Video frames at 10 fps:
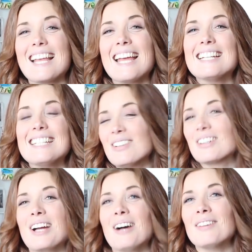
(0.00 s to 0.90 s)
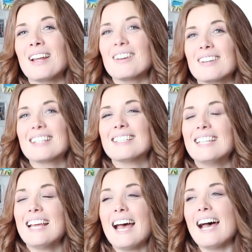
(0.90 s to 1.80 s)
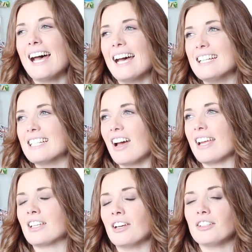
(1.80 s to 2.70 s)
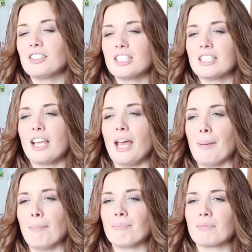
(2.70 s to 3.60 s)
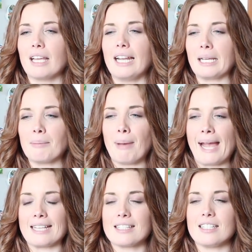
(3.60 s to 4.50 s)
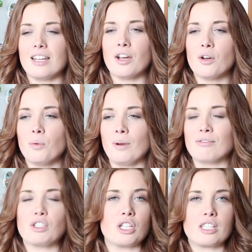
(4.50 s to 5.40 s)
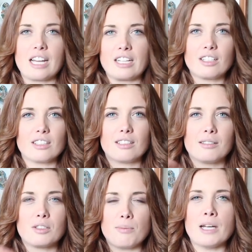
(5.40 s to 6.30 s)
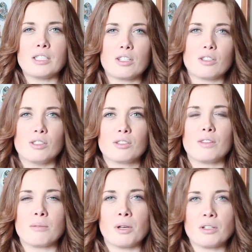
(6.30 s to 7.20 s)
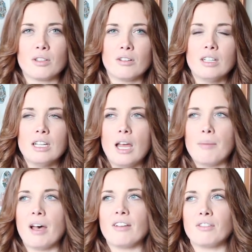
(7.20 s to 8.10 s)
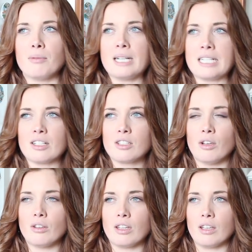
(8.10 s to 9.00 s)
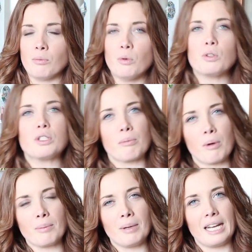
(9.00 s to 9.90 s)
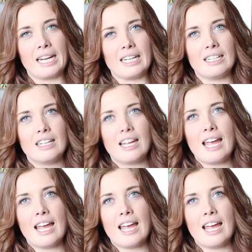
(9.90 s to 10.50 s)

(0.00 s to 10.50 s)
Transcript: said, not carbonara, and I cooked um, like pasta with just like tomato sauce from the bottle. Apart from I didn't salt the water properly,